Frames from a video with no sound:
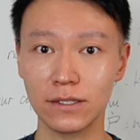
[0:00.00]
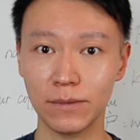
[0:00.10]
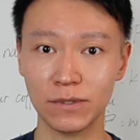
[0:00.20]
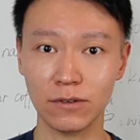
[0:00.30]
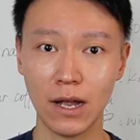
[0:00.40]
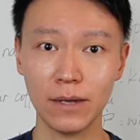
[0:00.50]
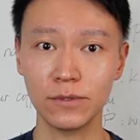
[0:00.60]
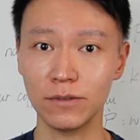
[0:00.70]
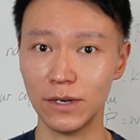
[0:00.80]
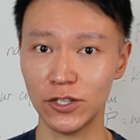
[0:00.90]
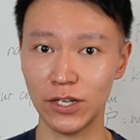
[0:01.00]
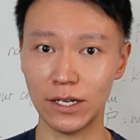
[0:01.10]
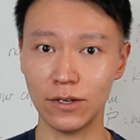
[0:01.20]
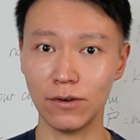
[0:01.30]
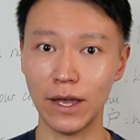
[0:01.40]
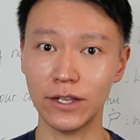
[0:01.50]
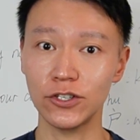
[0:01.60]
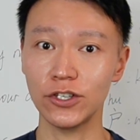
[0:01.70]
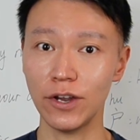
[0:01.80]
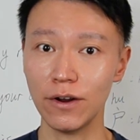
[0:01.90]
subscribe to my channel and
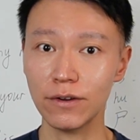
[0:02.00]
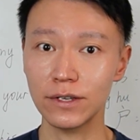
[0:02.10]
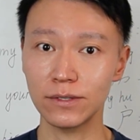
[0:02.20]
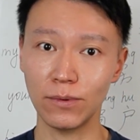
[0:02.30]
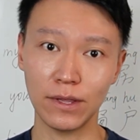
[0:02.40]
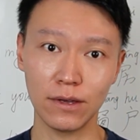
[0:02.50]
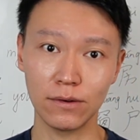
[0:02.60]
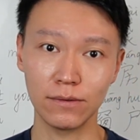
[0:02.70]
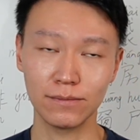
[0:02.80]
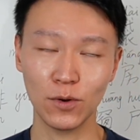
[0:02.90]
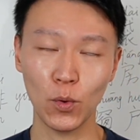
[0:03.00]
share this video.